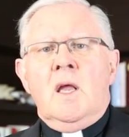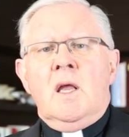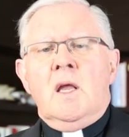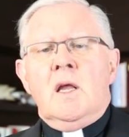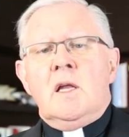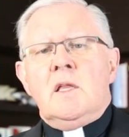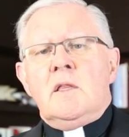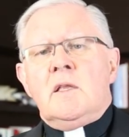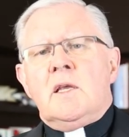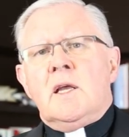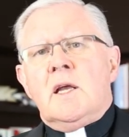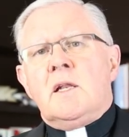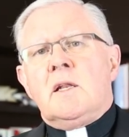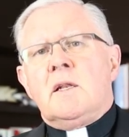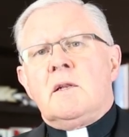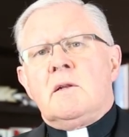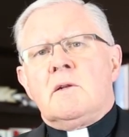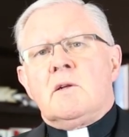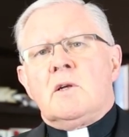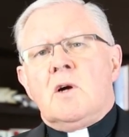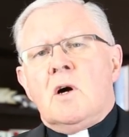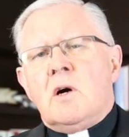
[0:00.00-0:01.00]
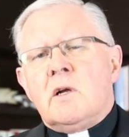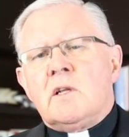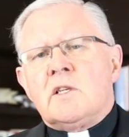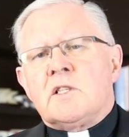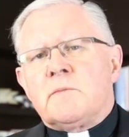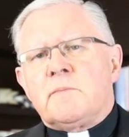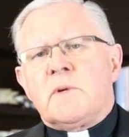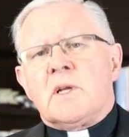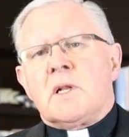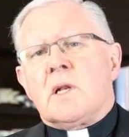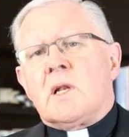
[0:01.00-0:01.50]
In the end, God
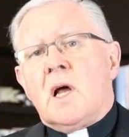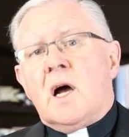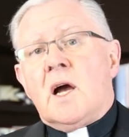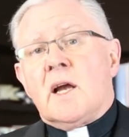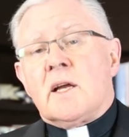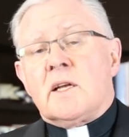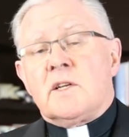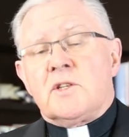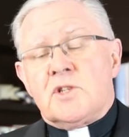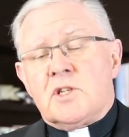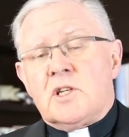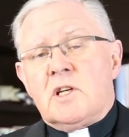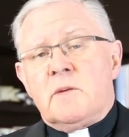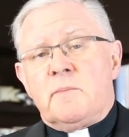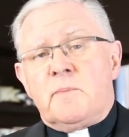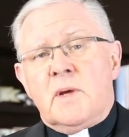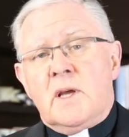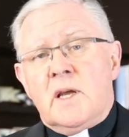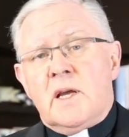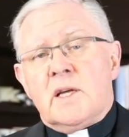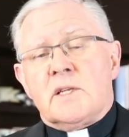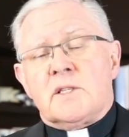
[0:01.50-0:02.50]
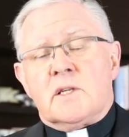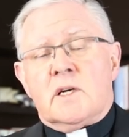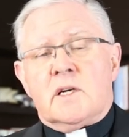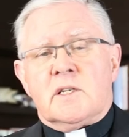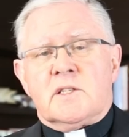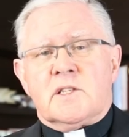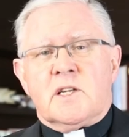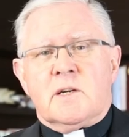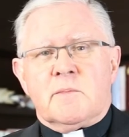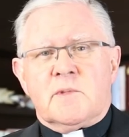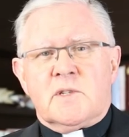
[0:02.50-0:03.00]
is a bit like a GPS, I
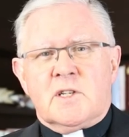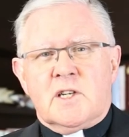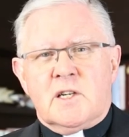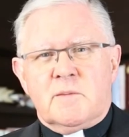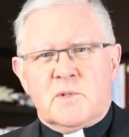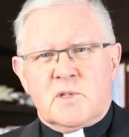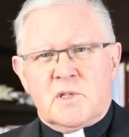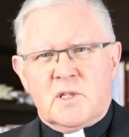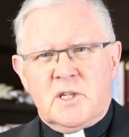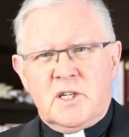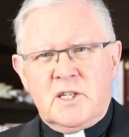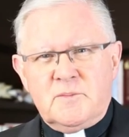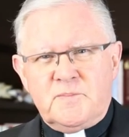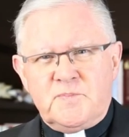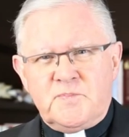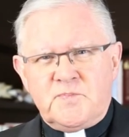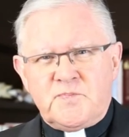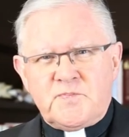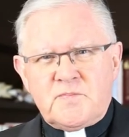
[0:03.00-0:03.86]
sometimes think.